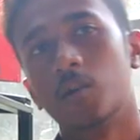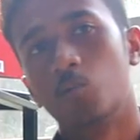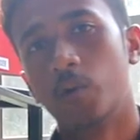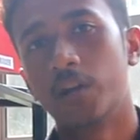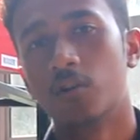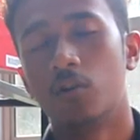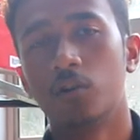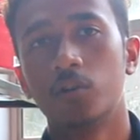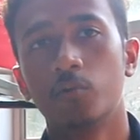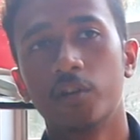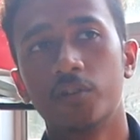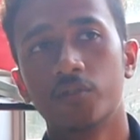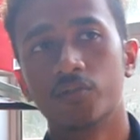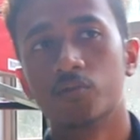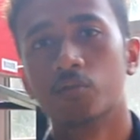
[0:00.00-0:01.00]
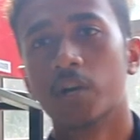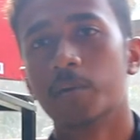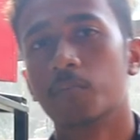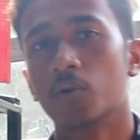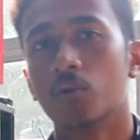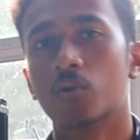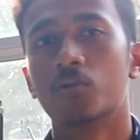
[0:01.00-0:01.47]
Went all the way to
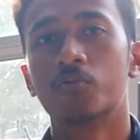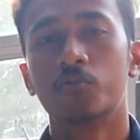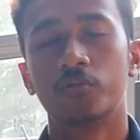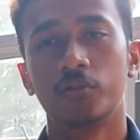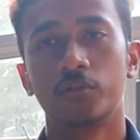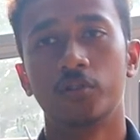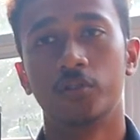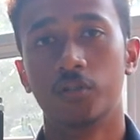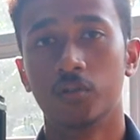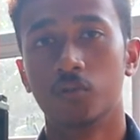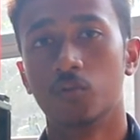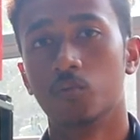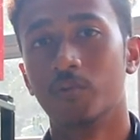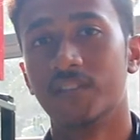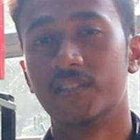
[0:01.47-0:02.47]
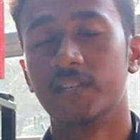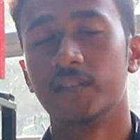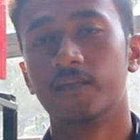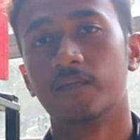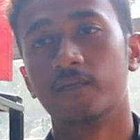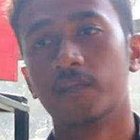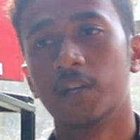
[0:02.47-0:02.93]
Sungai Buloh to visit
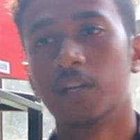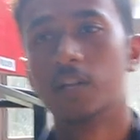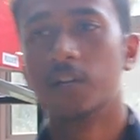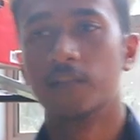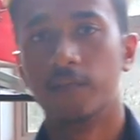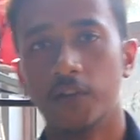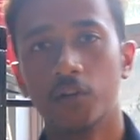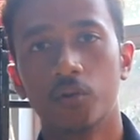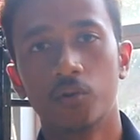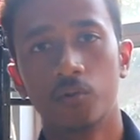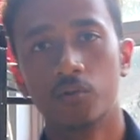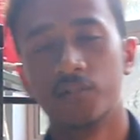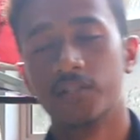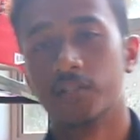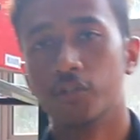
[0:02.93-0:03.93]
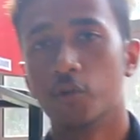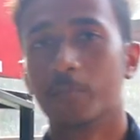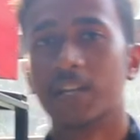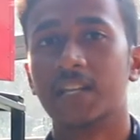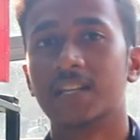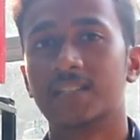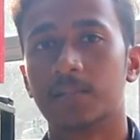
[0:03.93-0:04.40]
few
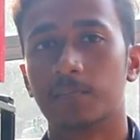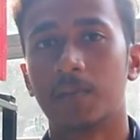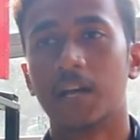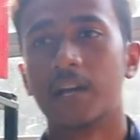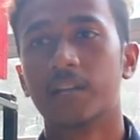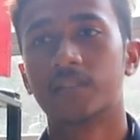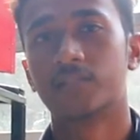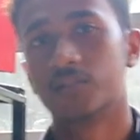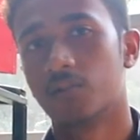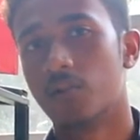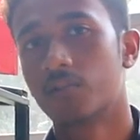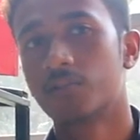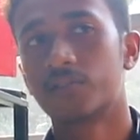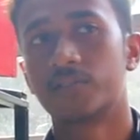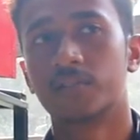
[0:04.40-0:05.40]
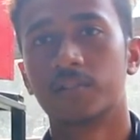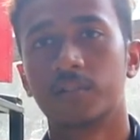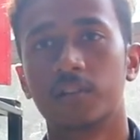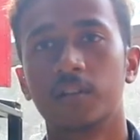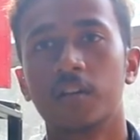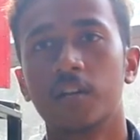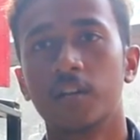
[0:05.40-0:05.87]
pneumatic supplier stores
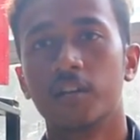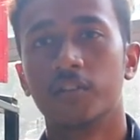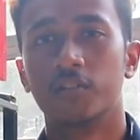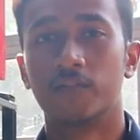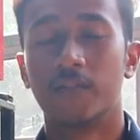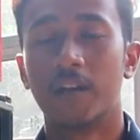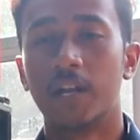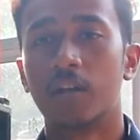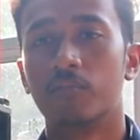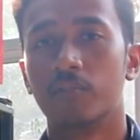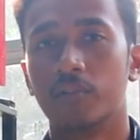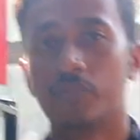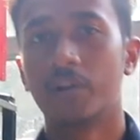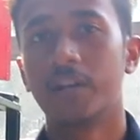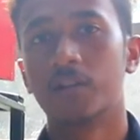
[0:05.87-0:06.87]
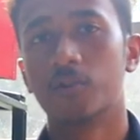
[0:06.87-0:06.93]
to find out the right